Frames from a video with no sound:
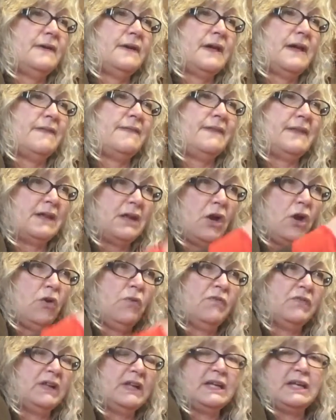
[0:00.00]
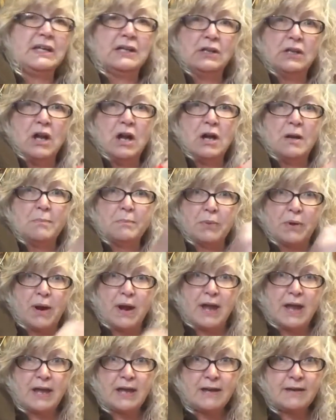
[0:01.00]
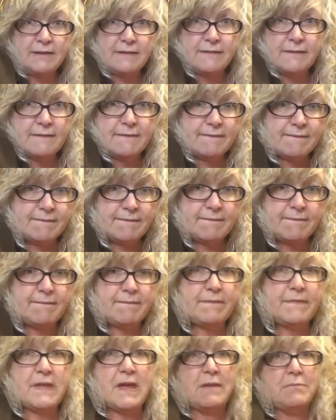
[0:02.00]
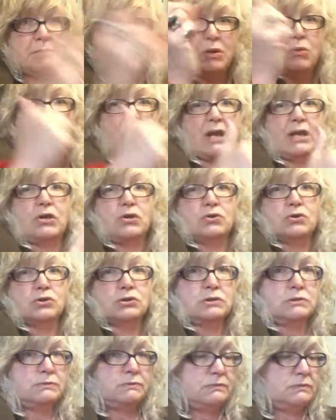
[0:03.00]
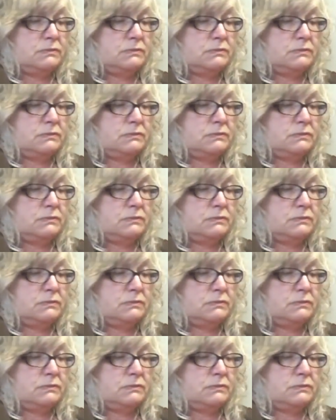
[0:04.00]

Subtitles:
and then hopefully it'll ombre and be way cool.